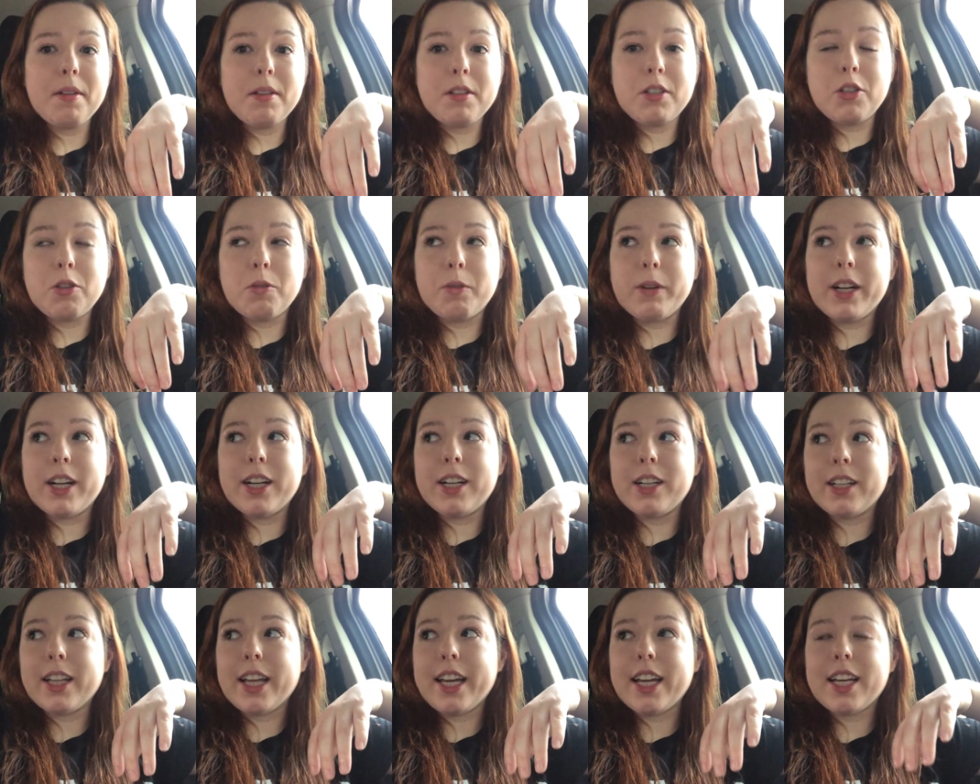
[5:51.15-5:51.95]
to
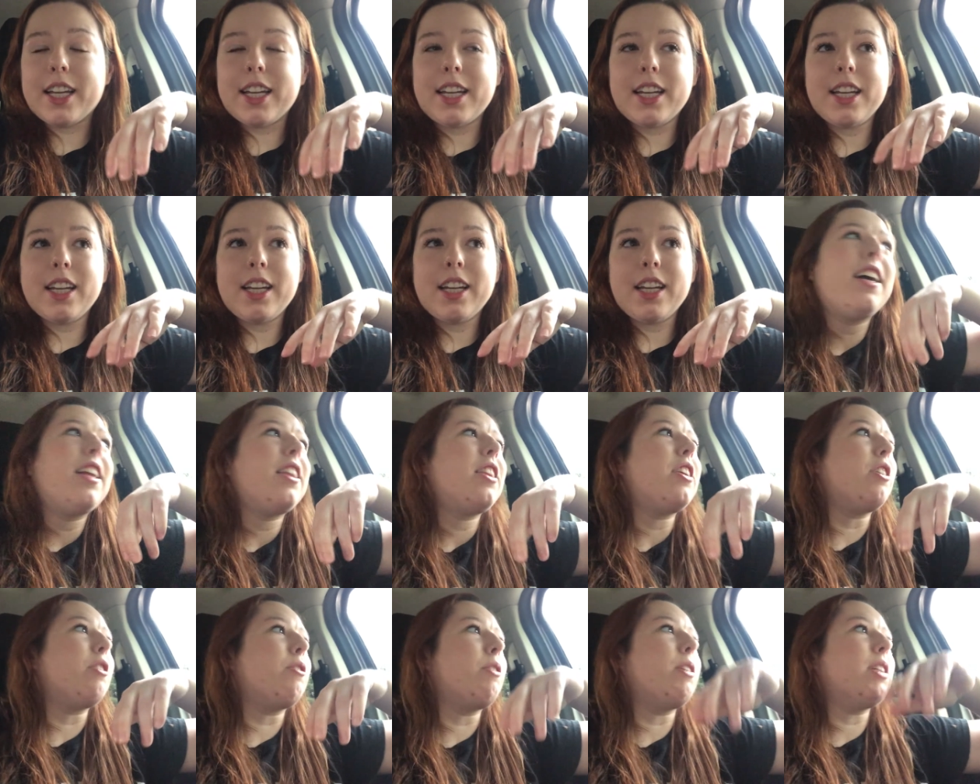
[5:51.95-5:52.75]
where, like,
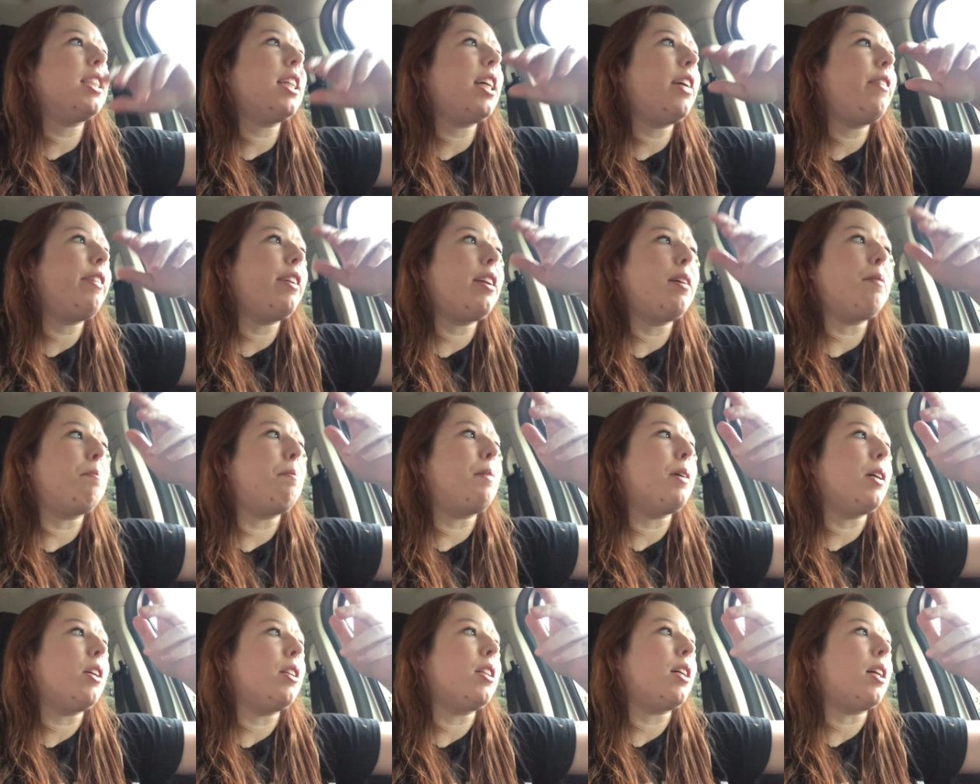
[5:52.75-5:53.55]
there wasn't even a
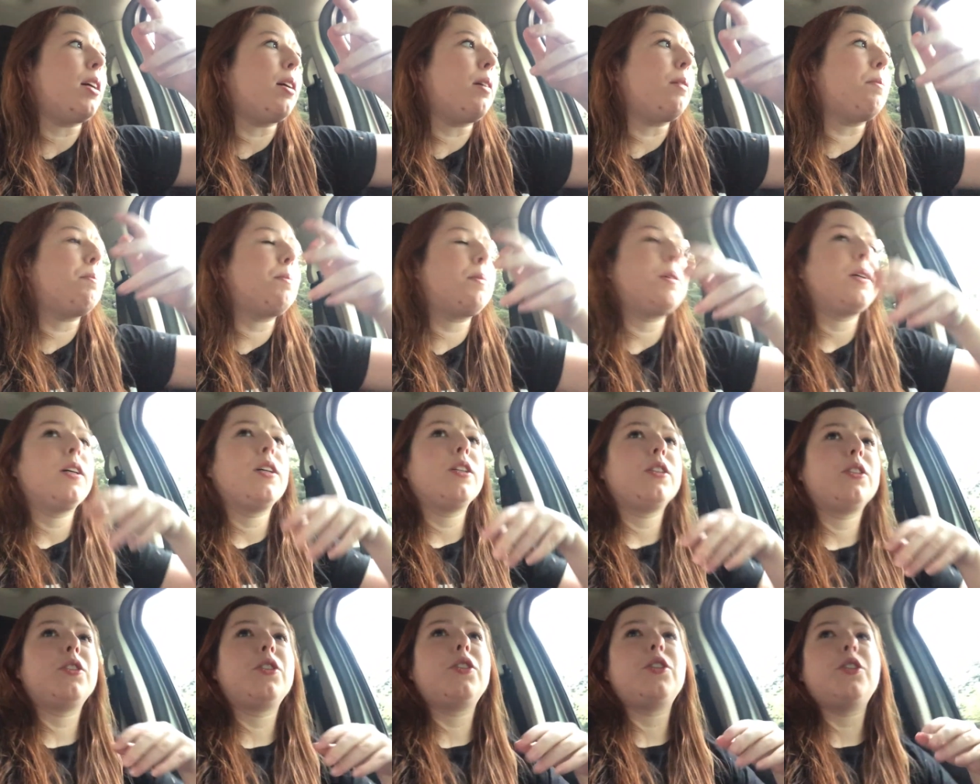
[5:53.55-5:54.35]
build-up
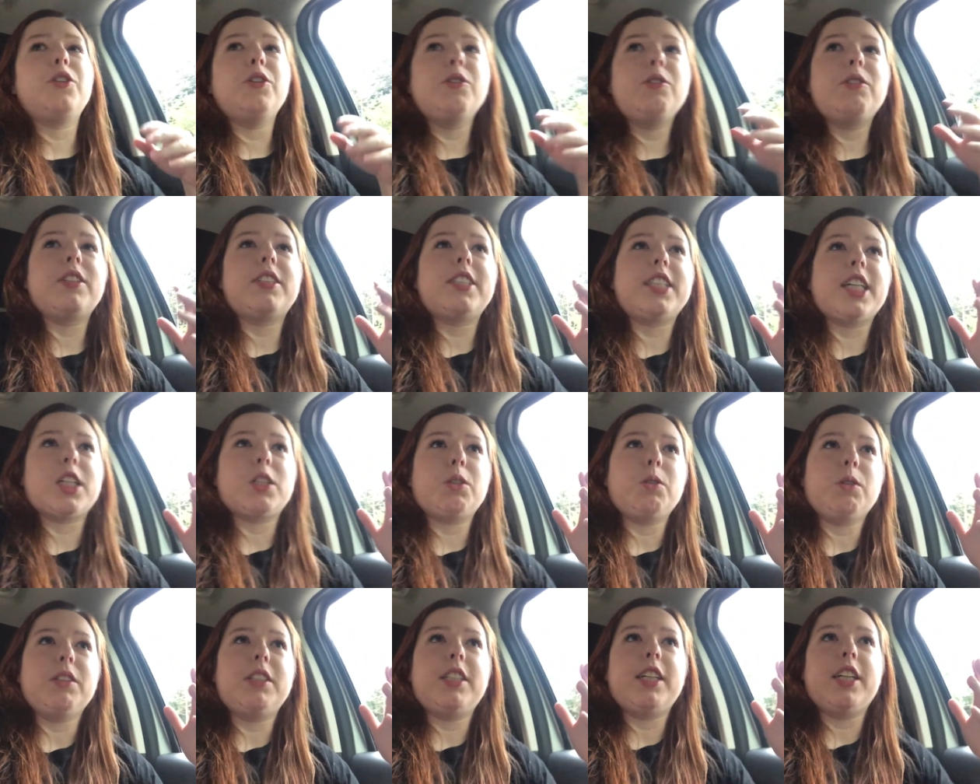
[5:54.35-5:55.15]
to the
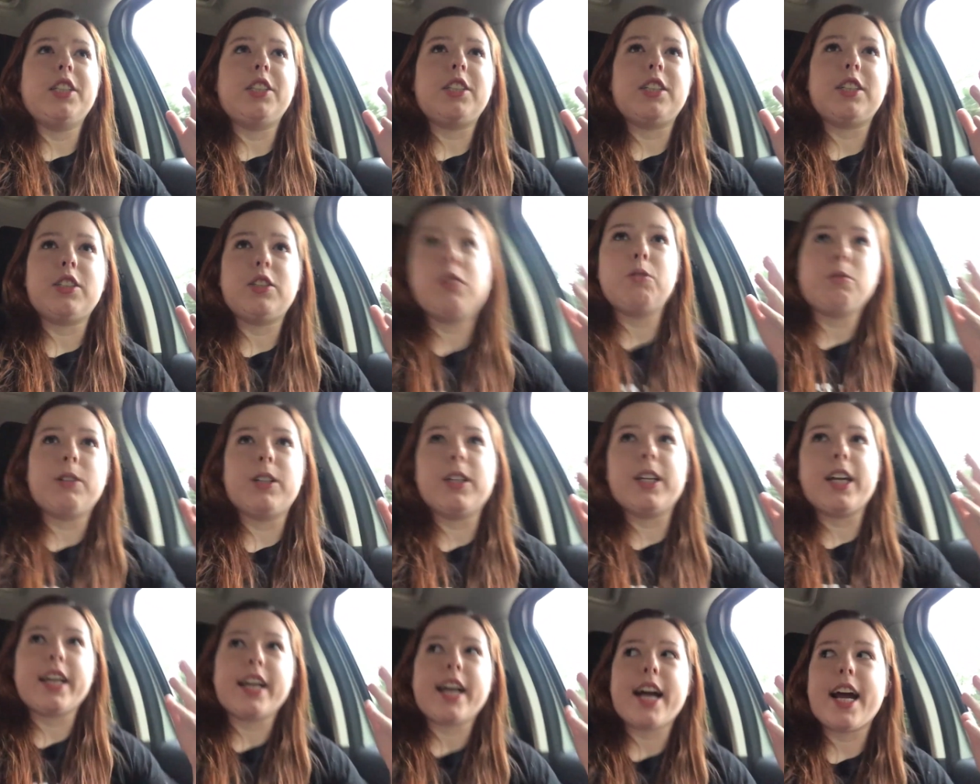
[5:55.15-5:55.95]
sexual tension to where,
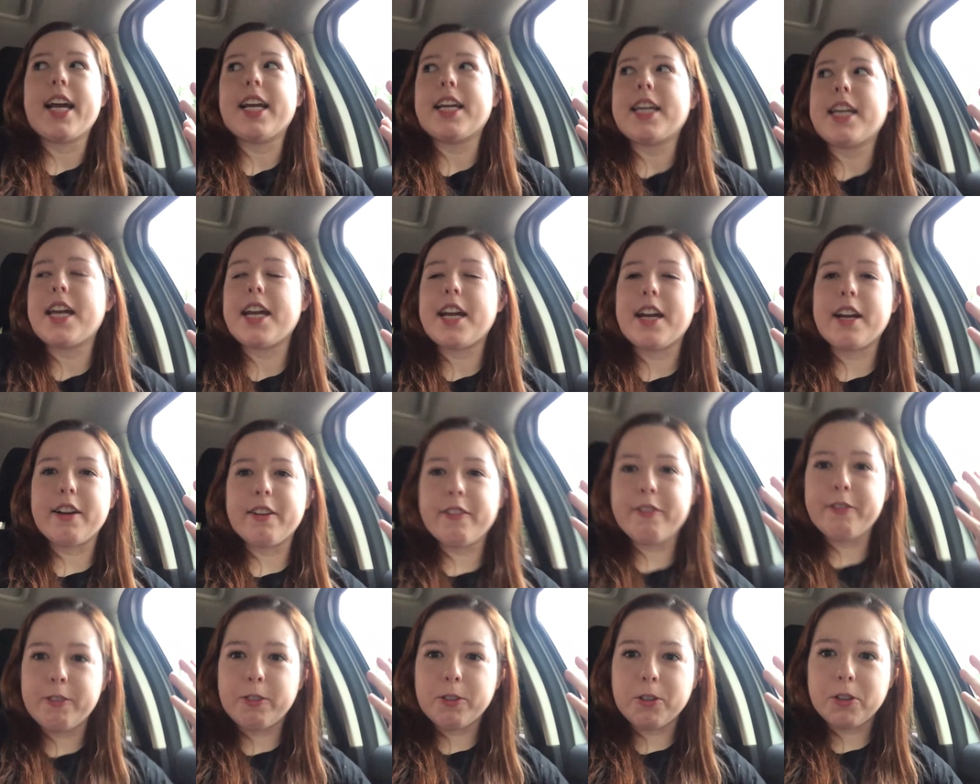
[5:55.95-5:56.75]
like, I care
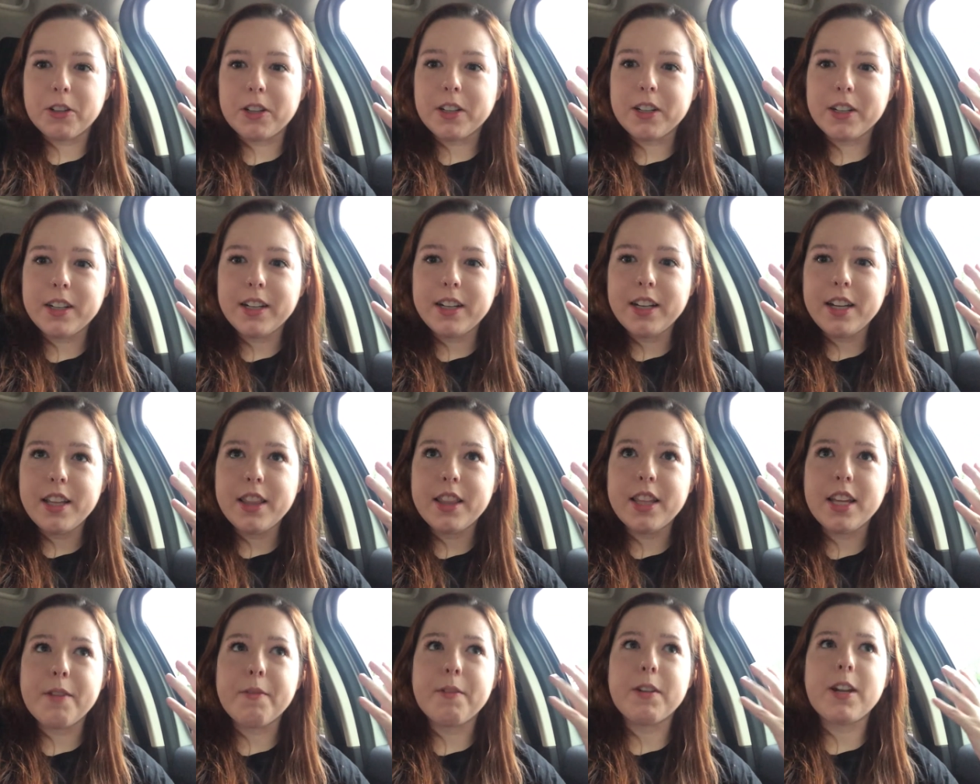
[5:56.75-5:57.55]
for
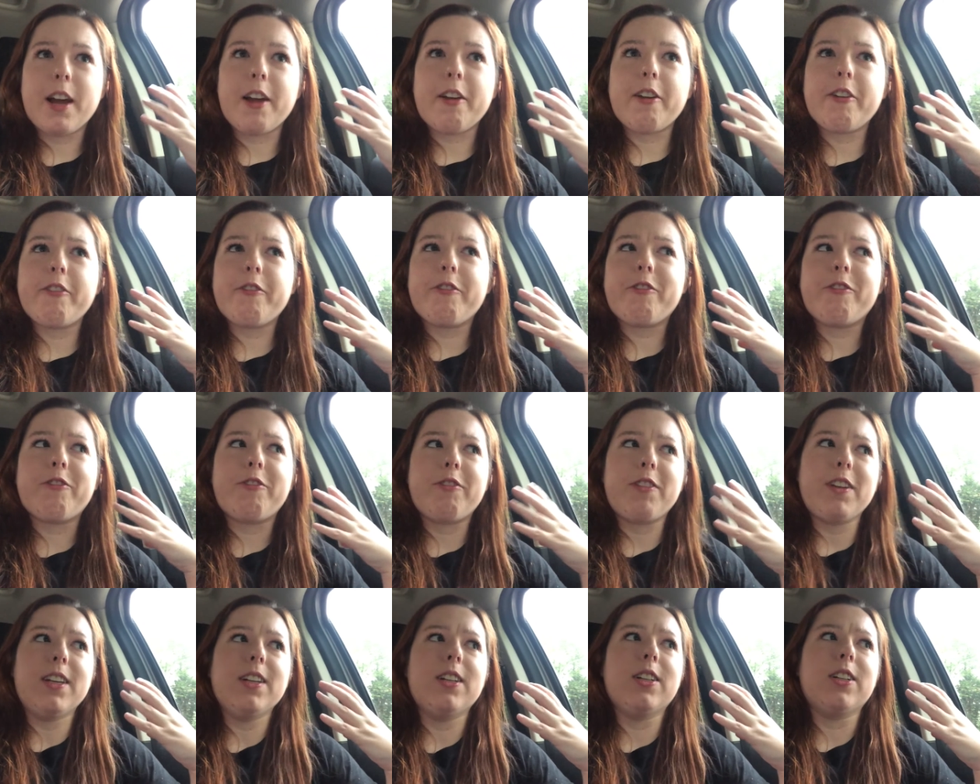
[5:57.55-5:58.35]
them and I
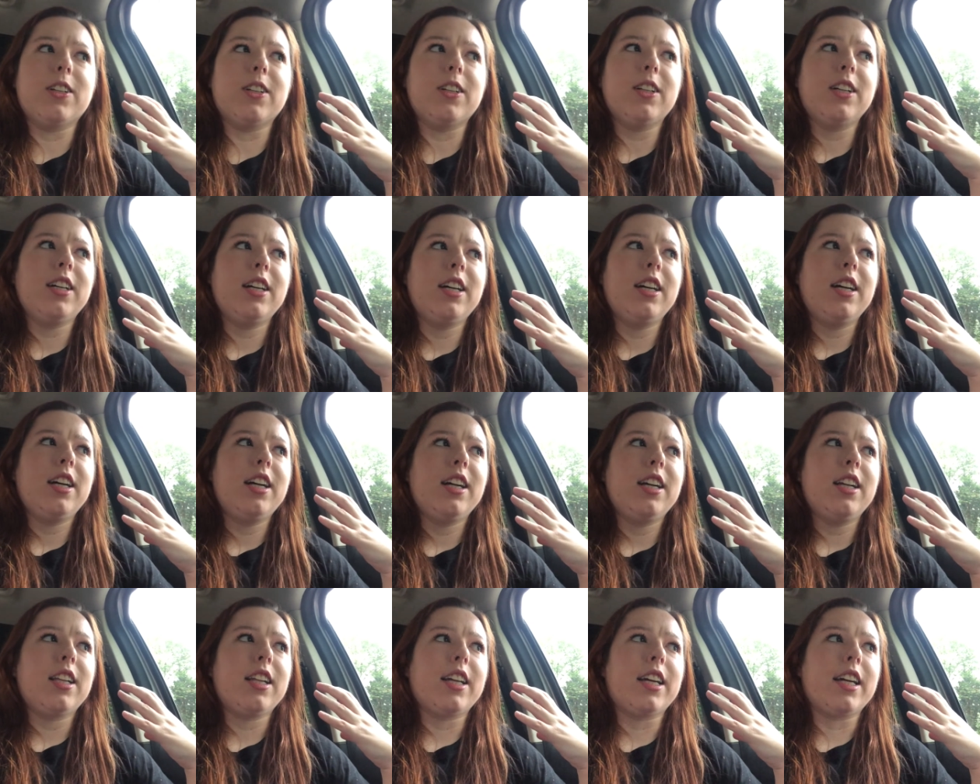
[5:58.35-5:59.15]
feel
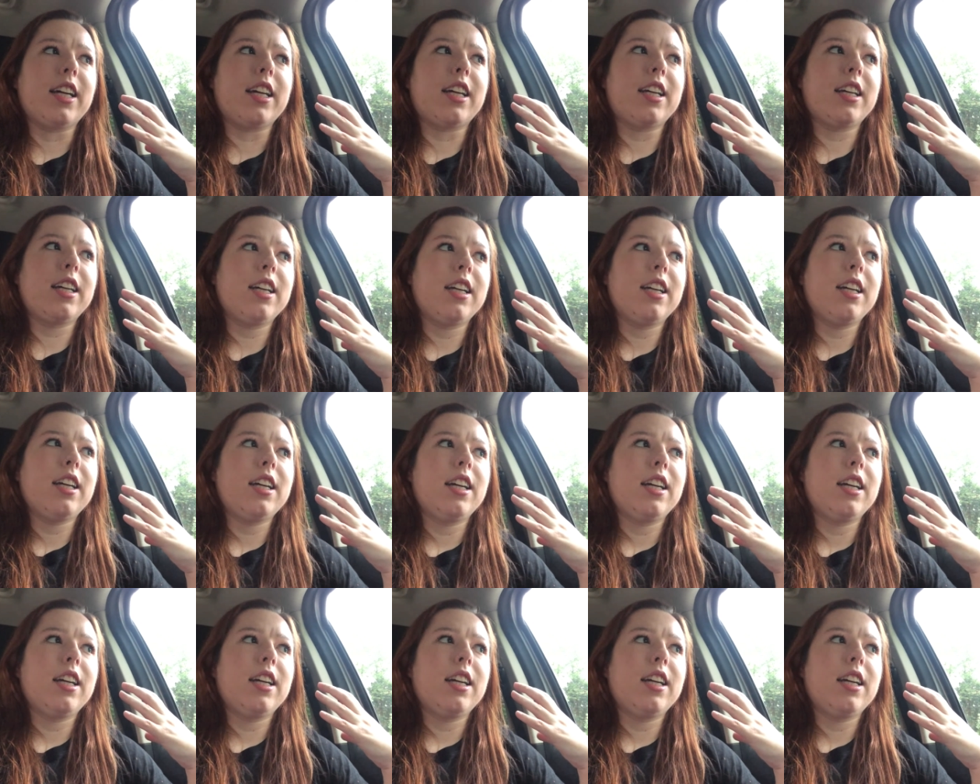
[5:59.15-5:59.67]
like,